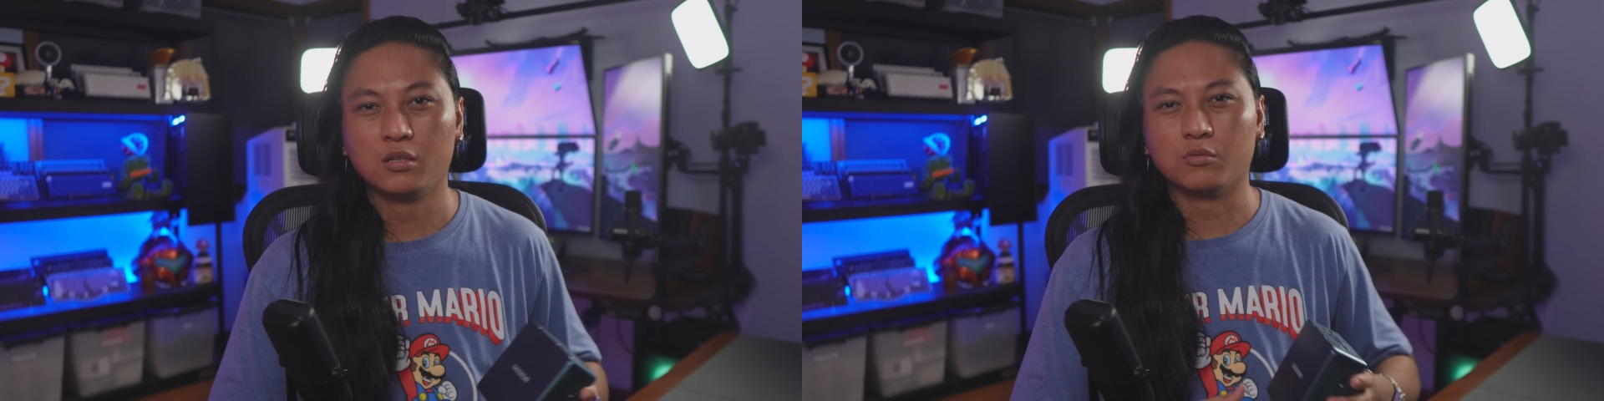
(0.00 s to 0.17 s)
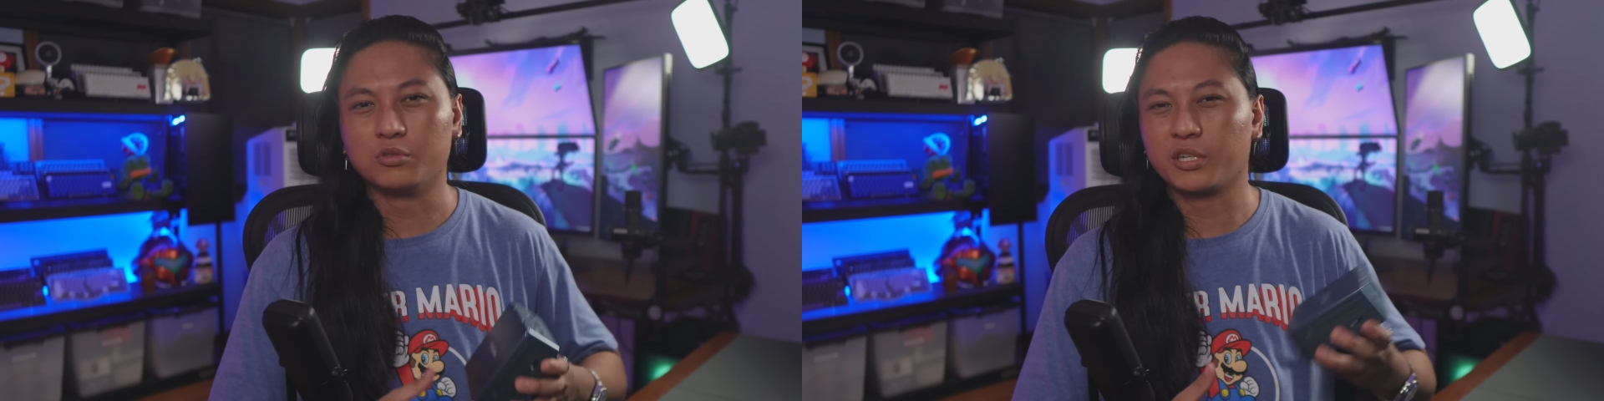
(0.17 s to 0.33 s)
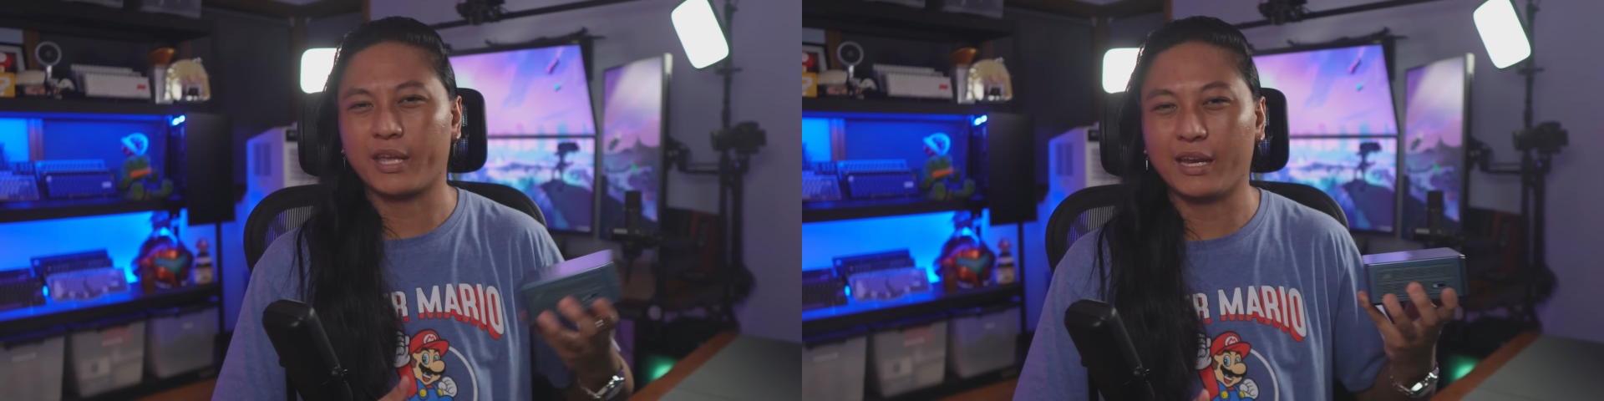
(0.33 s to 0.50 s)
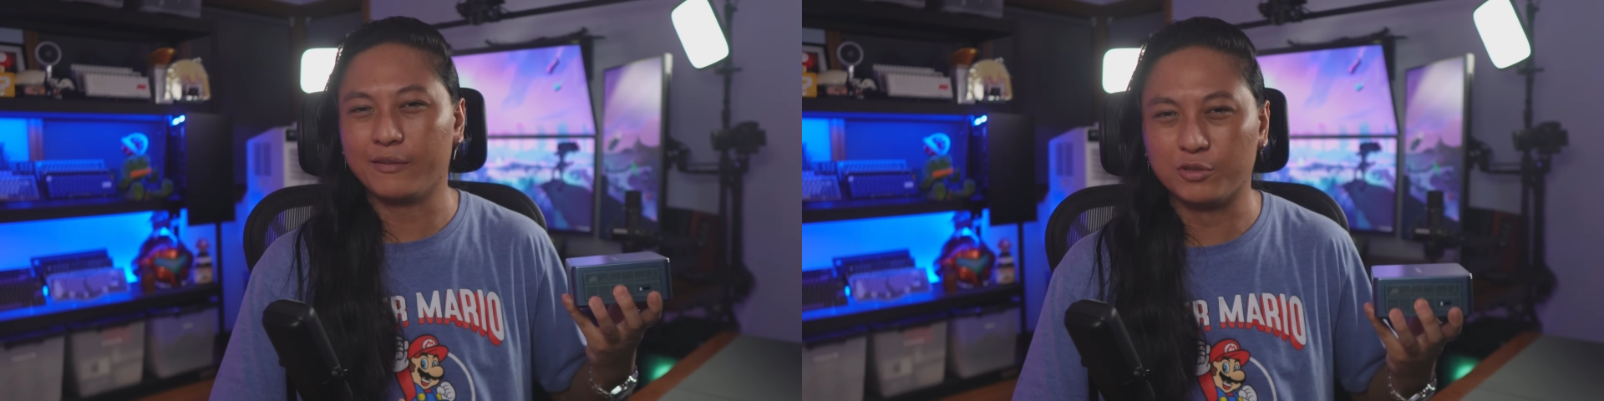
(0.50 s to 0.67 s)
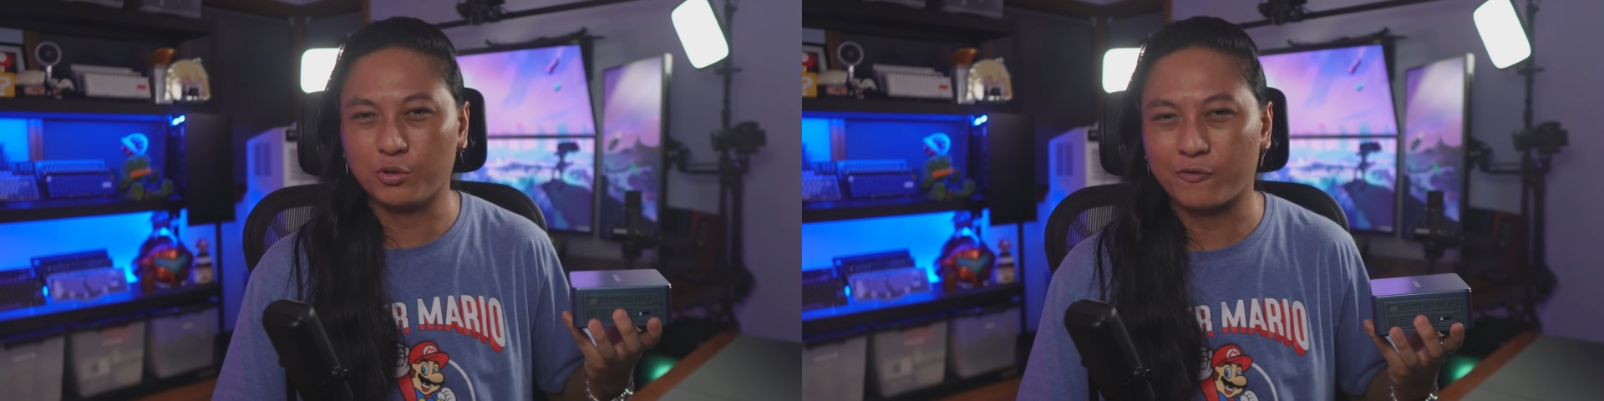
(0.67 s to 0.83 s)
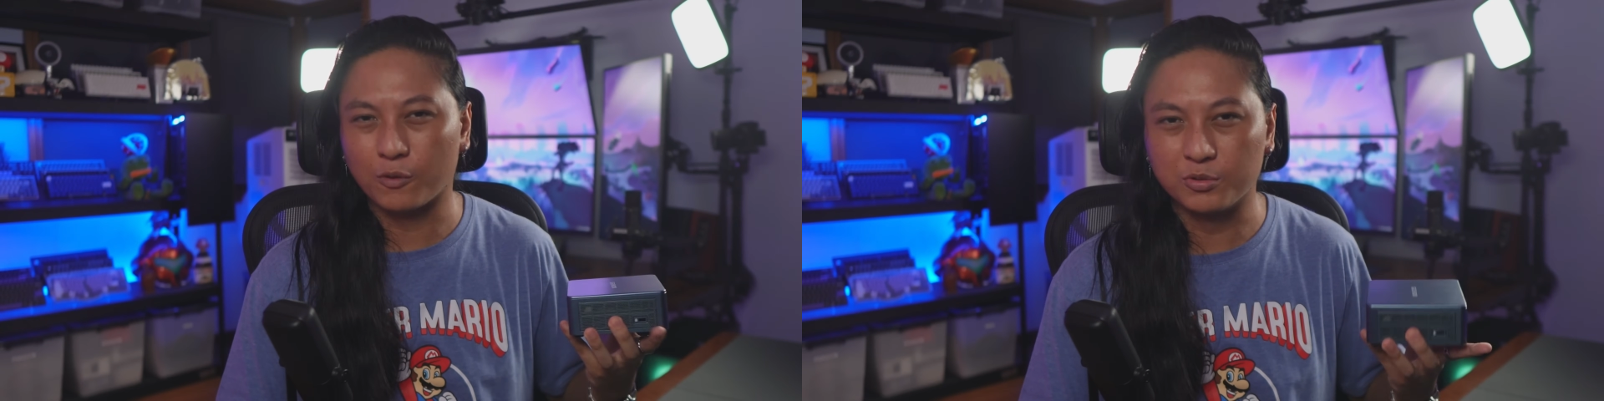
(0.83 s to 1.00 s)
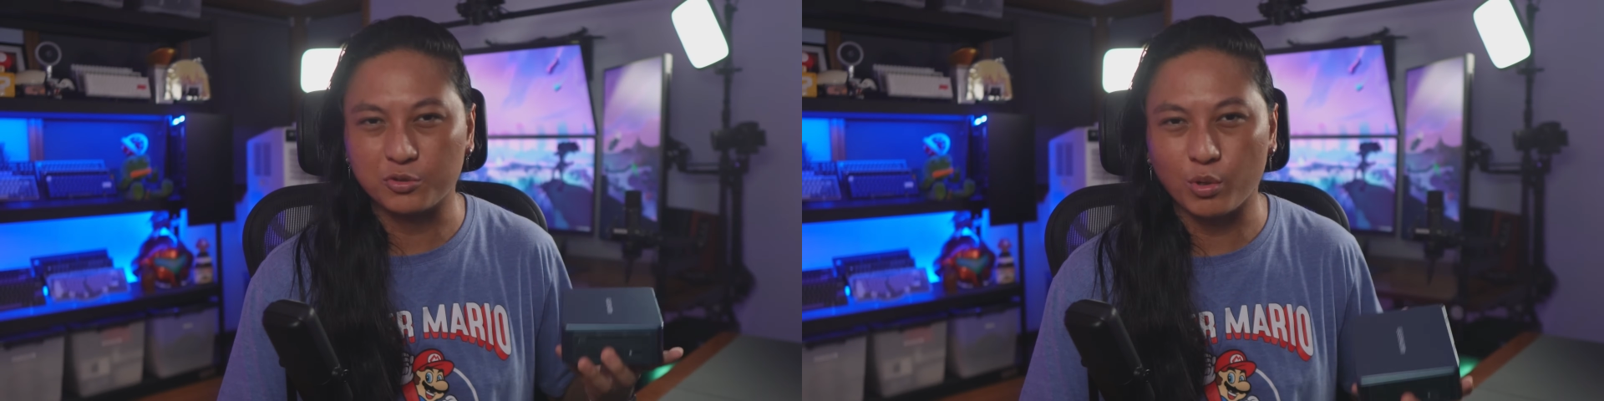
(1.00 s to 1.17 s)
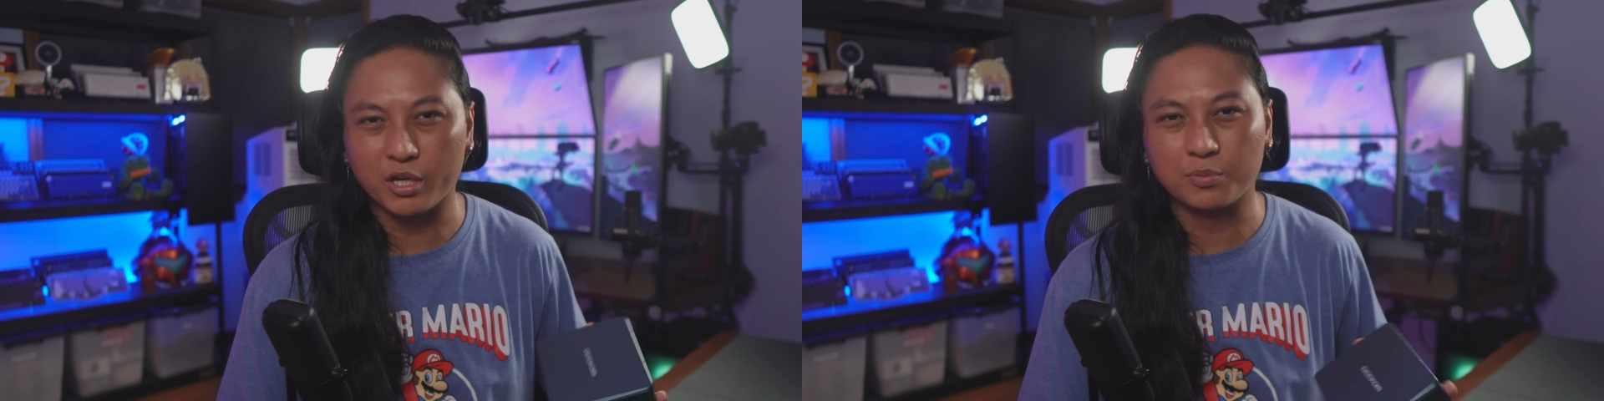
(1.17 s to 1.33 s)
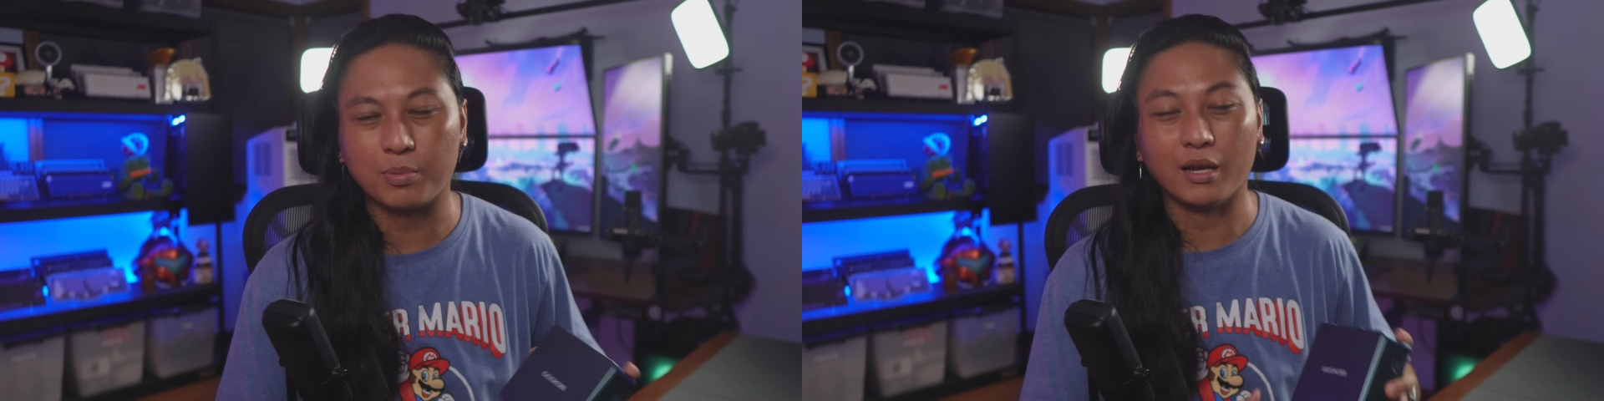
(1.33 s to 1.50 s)
which you can't even do from the
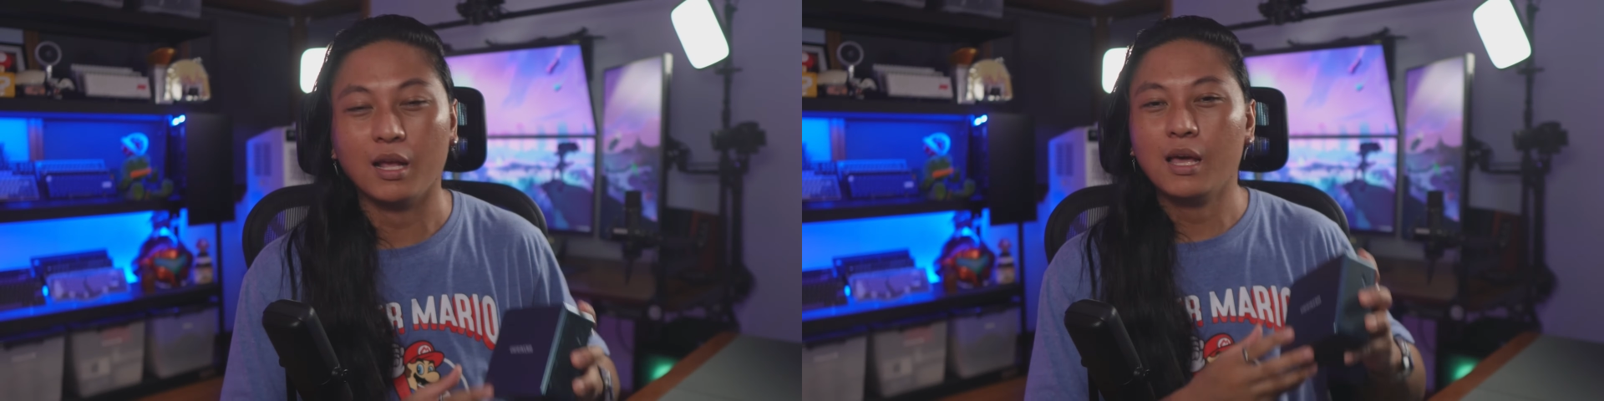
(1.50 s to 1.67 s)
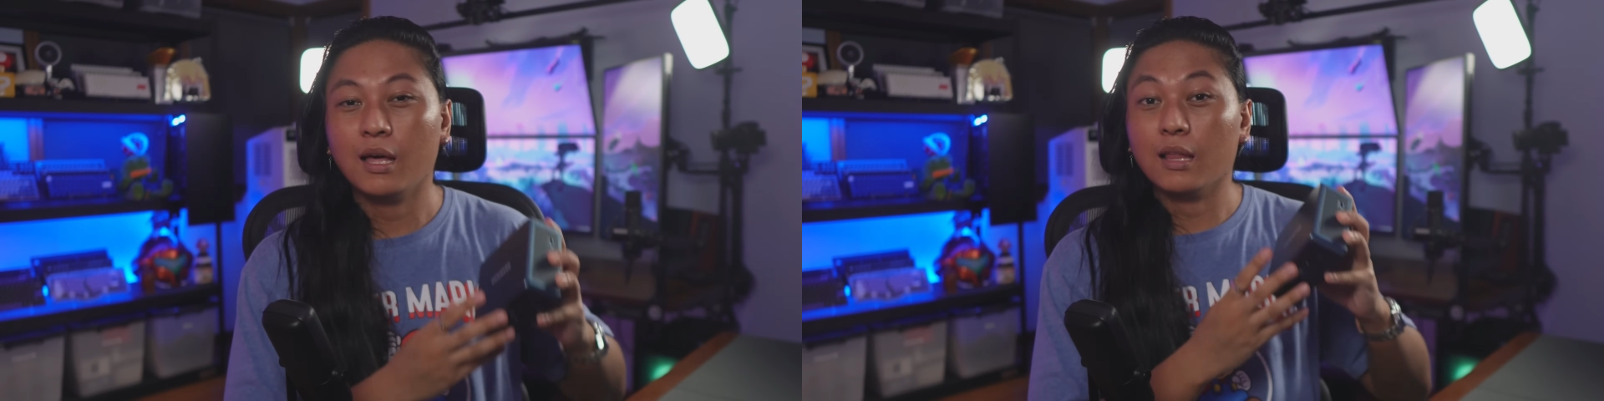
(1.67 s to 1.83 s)
Switch, but